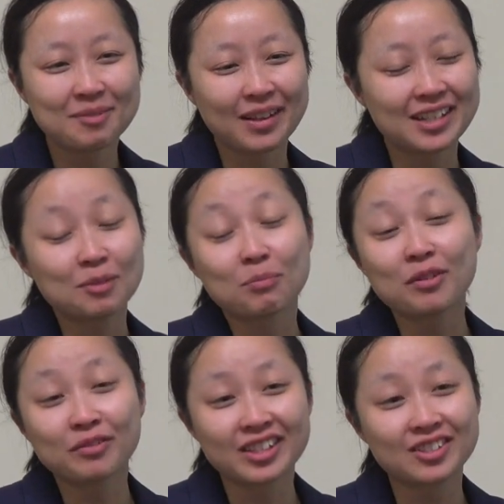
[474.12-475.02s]
But it's a
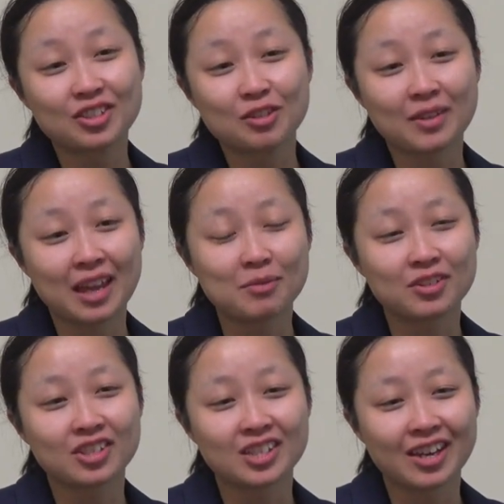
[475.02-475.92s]
privilege to be able
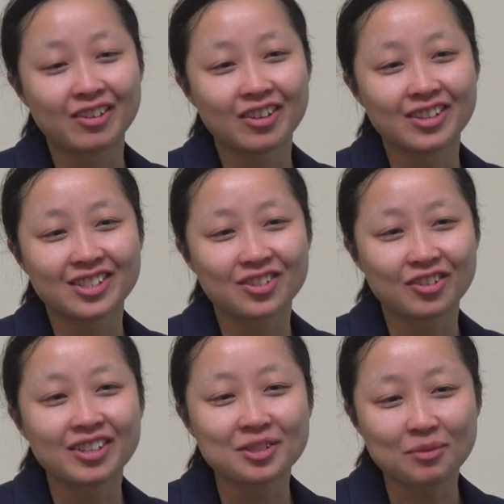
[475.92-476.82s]
to share in those
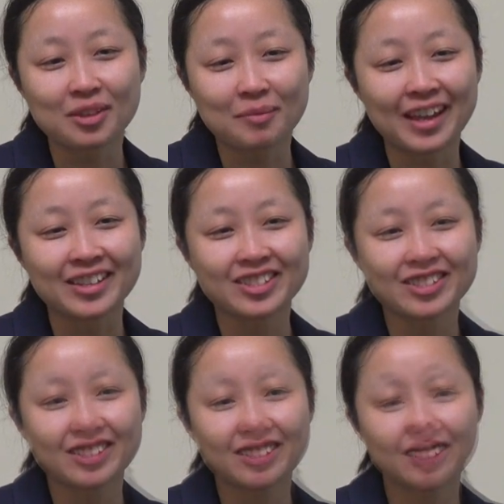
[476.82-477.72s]
stories with the
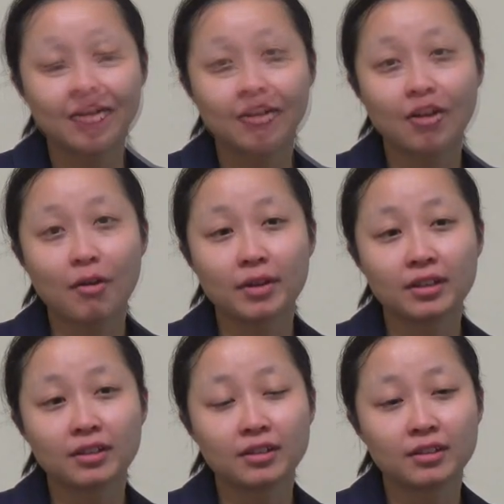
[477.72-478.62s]
patients.
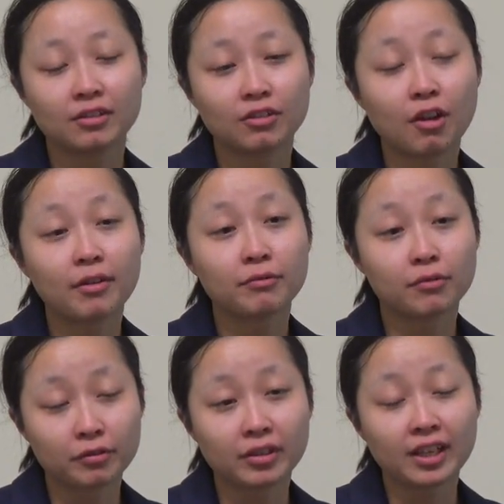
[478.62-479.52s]
Going
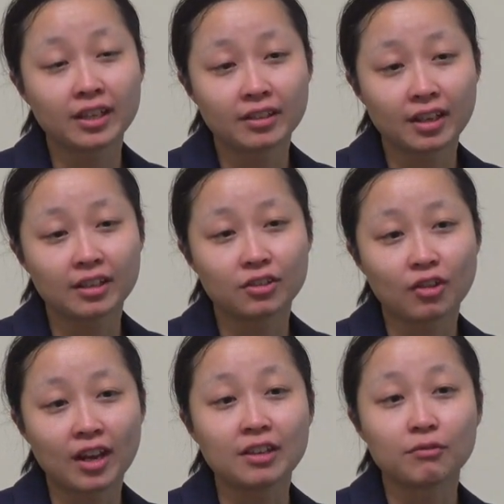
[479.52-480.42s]
rurally and getting
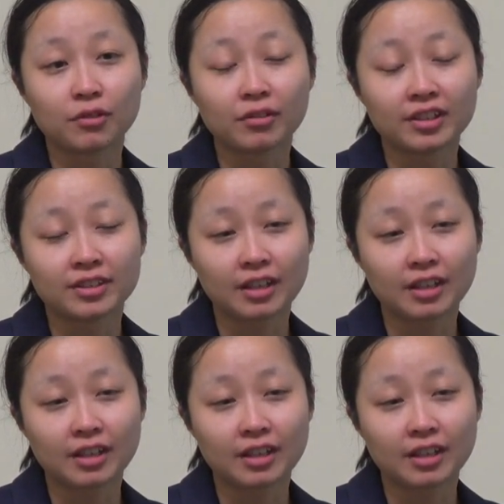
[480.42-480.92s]
training rurally is